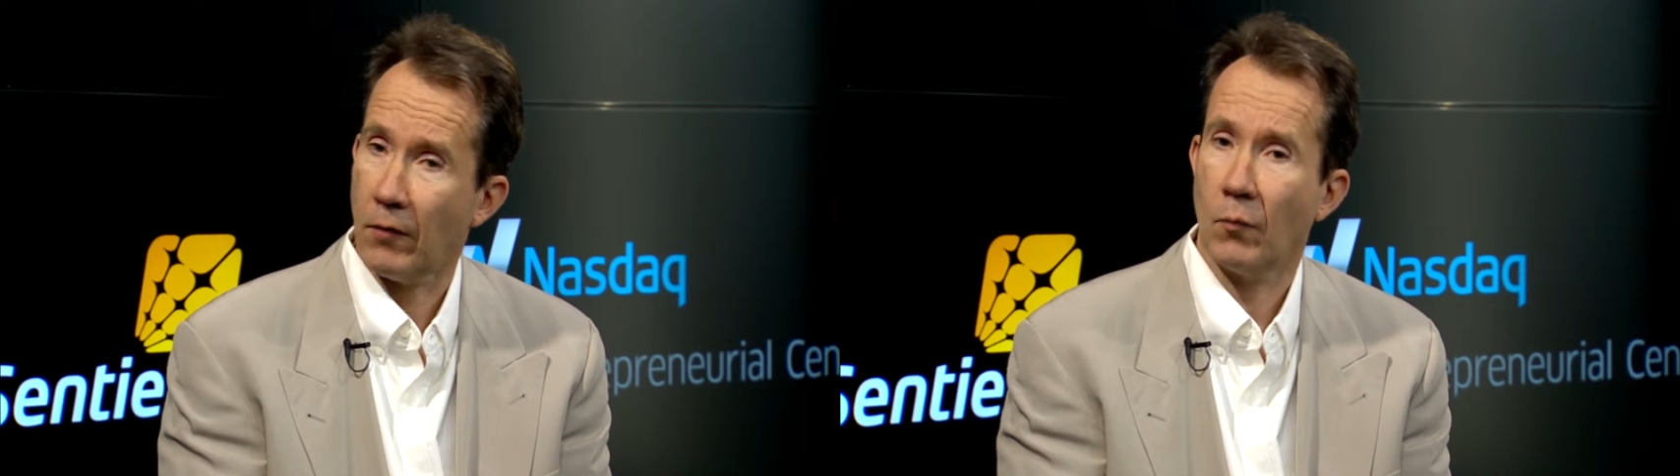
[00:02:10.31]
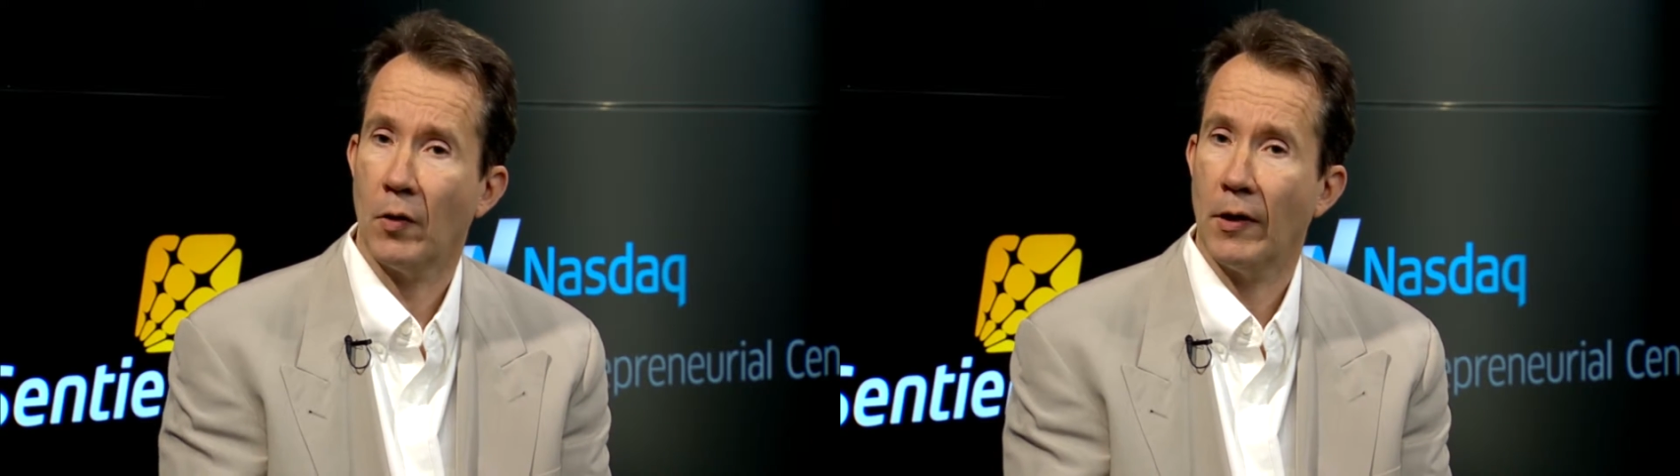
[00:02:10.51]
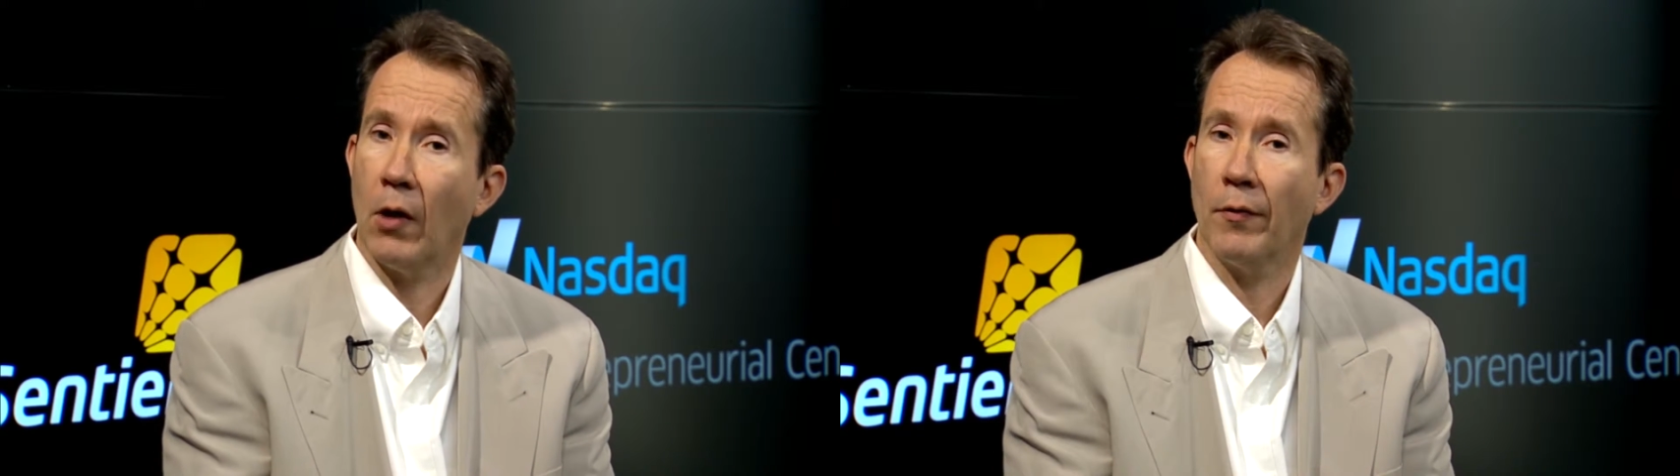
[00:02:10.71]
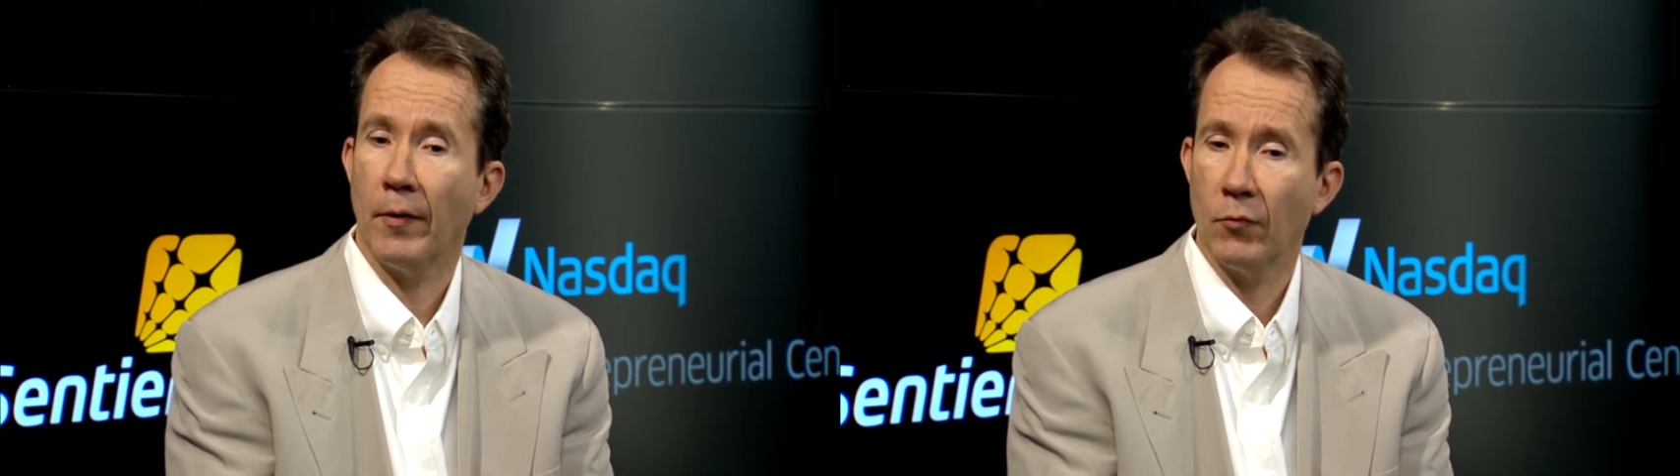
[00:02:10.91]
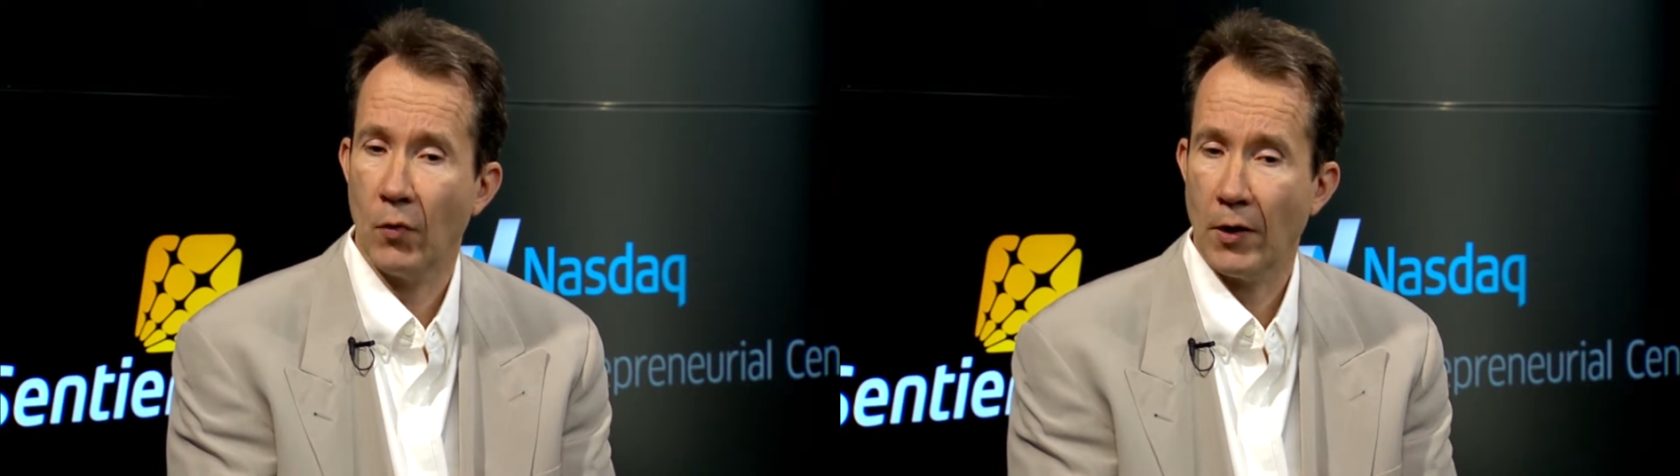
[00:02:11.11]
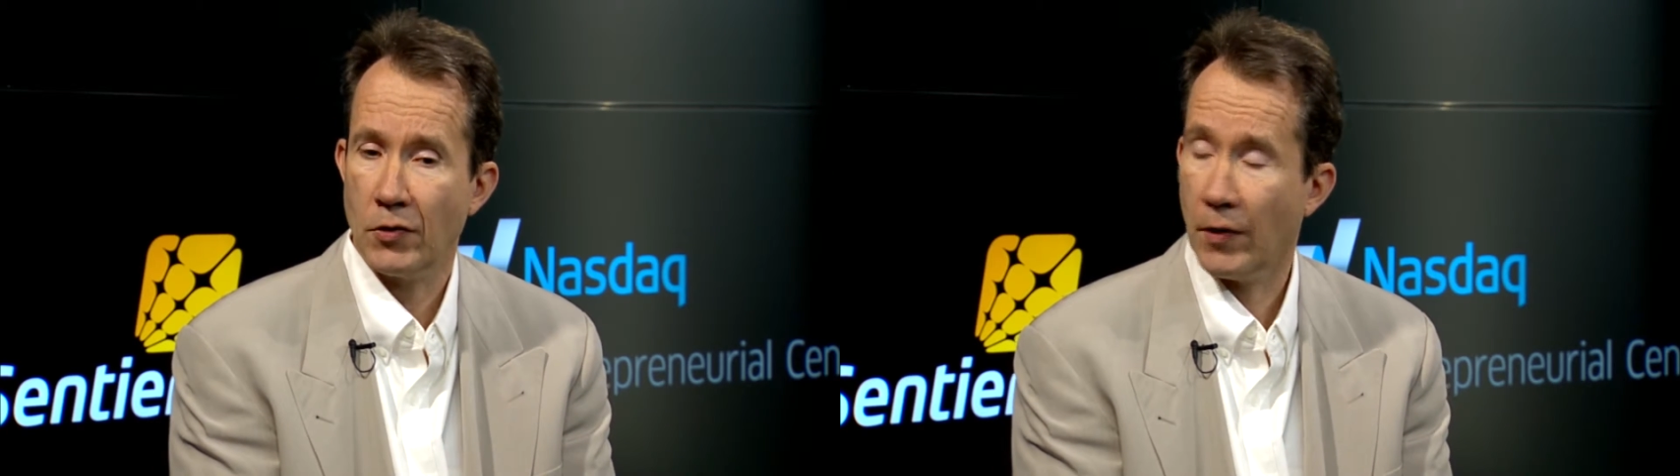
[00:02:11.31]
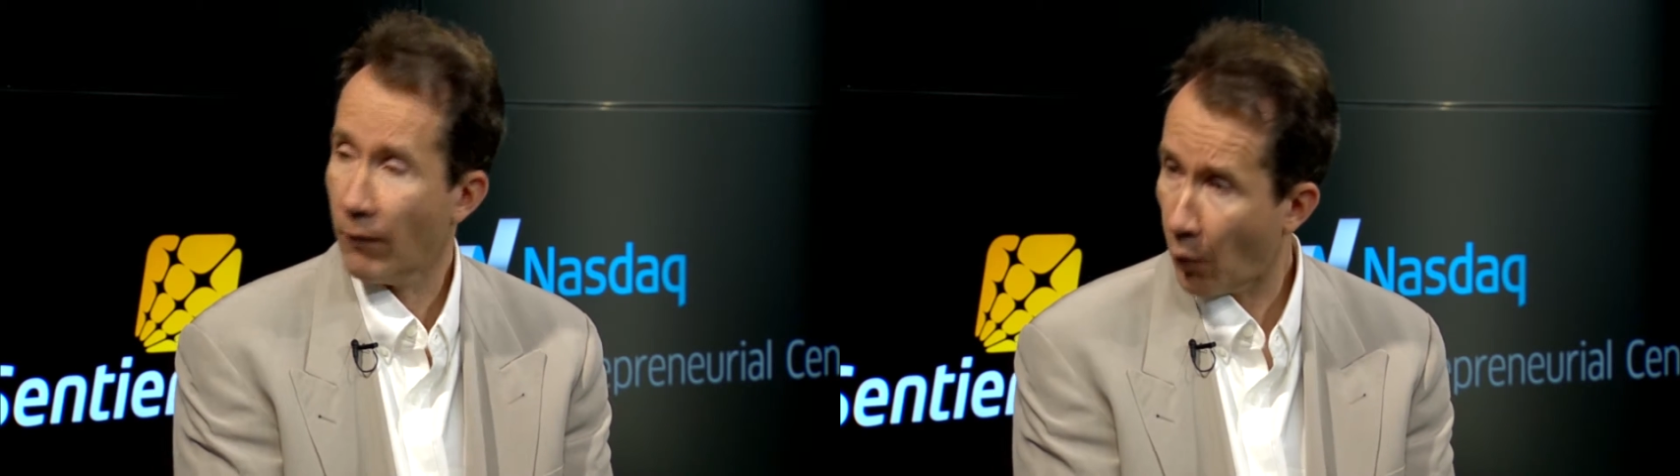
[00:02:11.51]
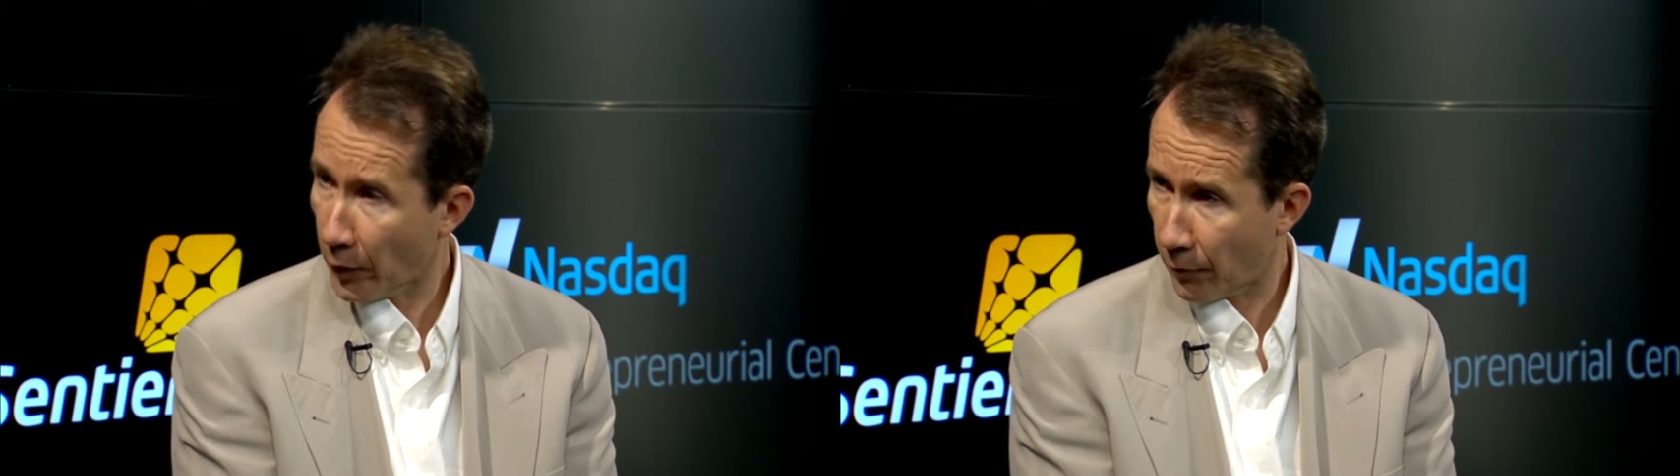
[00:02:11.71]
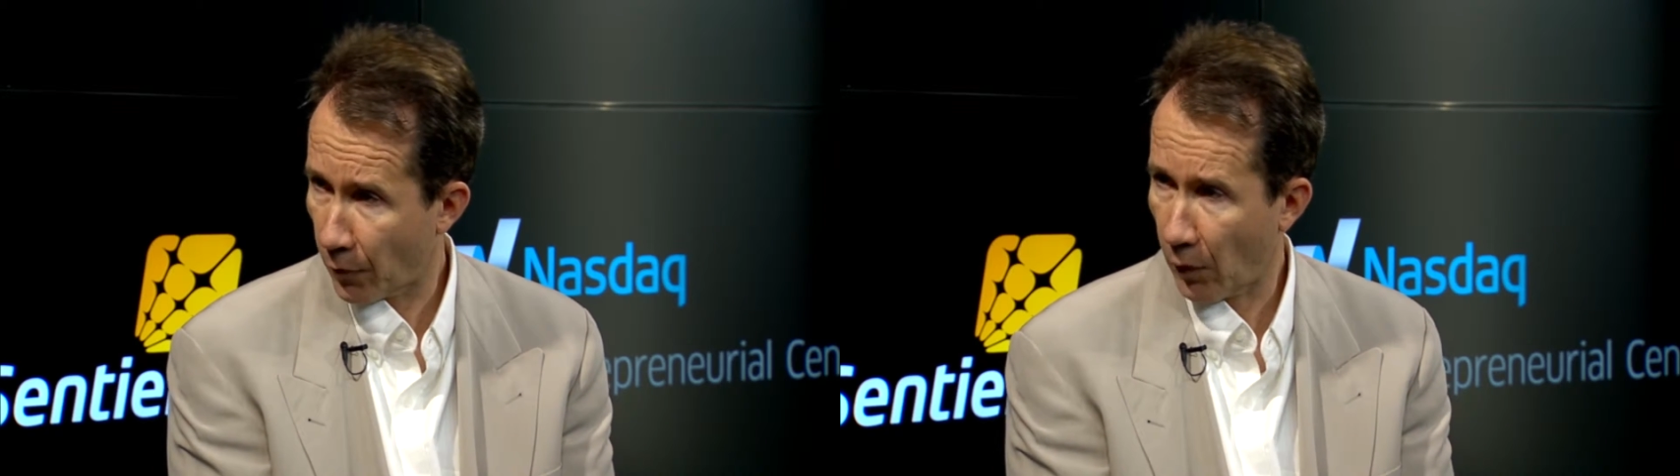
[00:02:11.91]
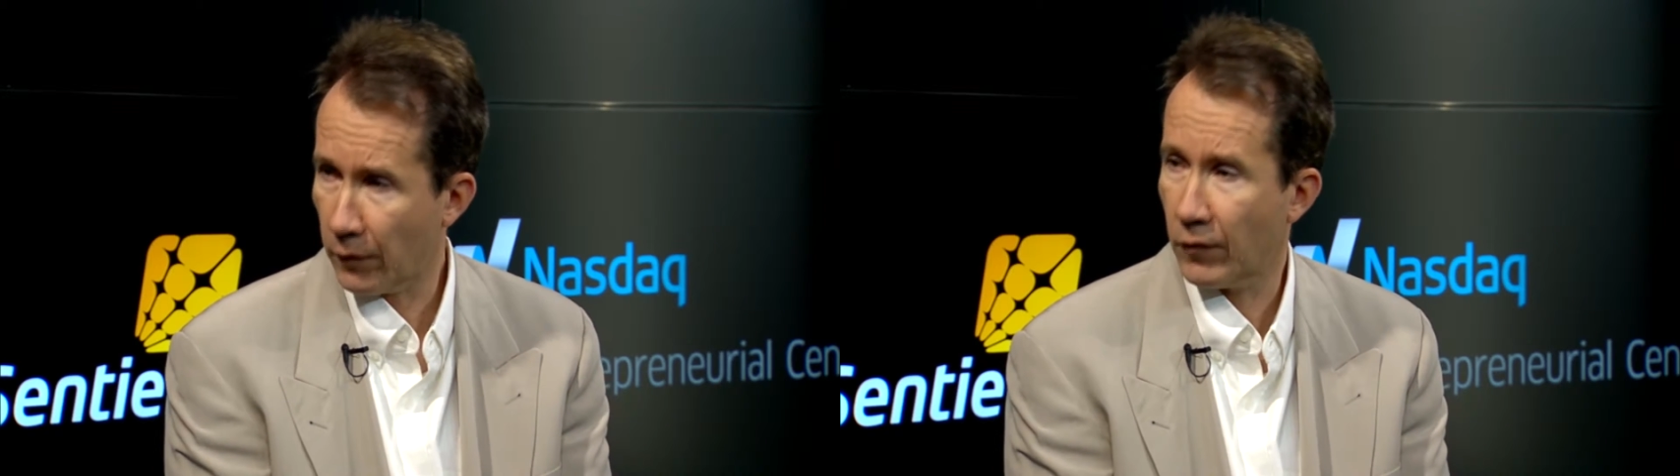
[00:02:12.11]
will allow them to actually avoid
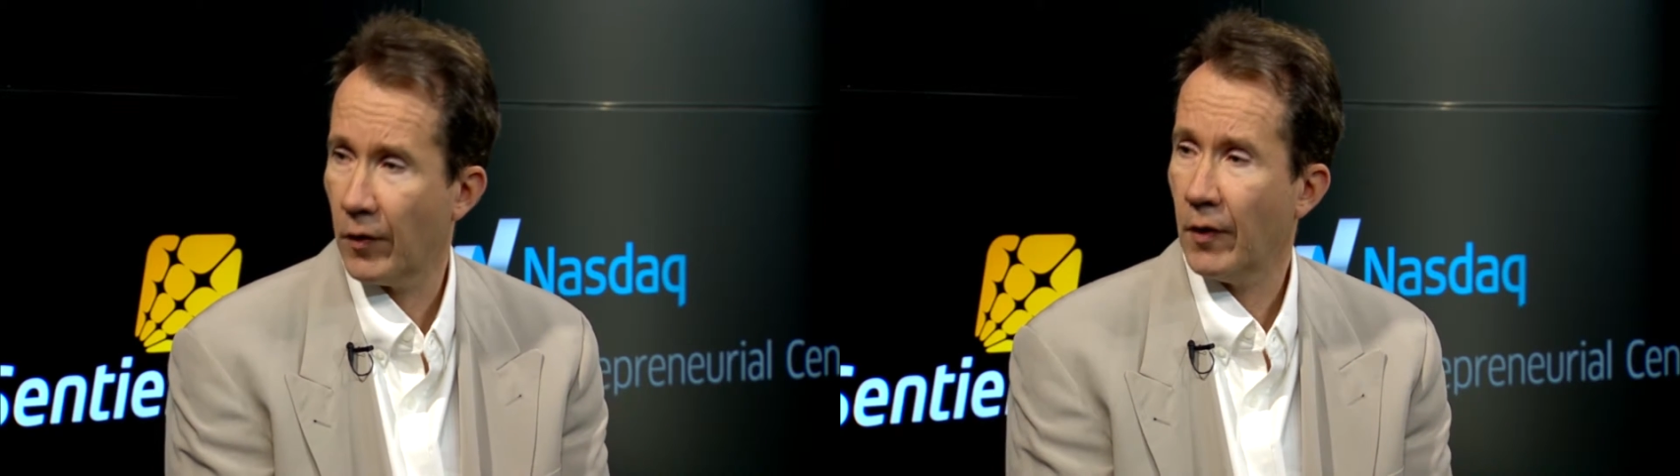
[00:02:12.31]
faults